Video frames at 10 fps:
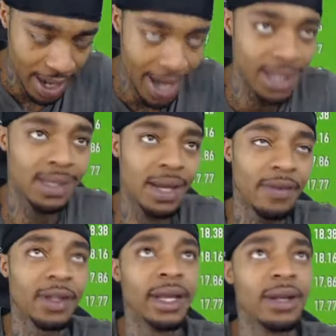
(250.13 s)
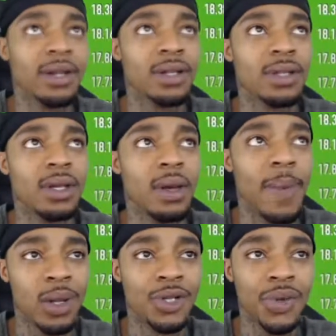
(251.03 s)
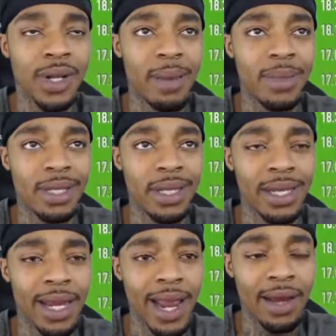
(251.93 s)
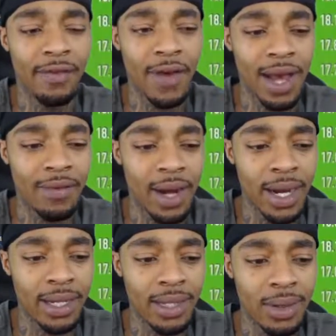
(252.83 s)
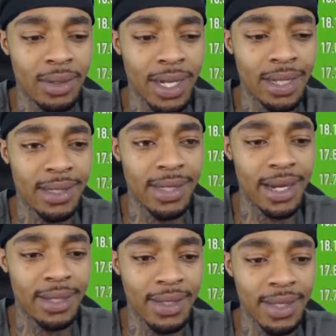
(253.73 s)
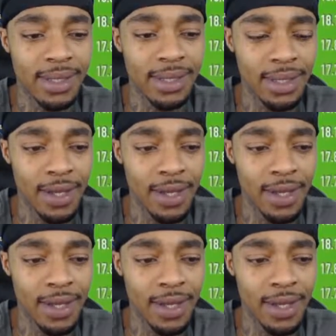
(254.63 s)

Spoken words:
87 Lakers. Michael Jordan came into the league like 85, right? That was like his second season.